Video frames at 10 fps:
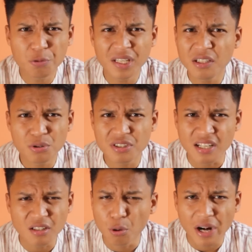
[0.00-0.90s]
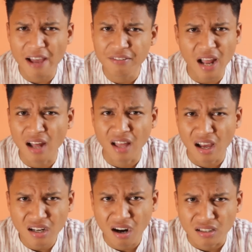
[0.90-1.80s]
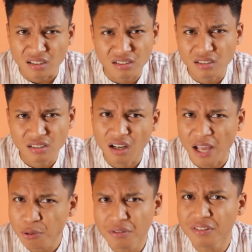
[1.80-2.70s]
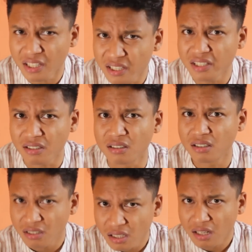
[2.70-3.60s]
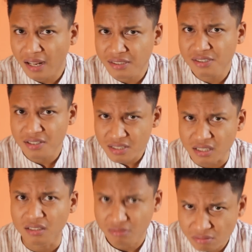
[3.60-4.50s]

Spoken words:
do you mean you still don't have an Aadhaar card? Are you even Indian? Like seriously?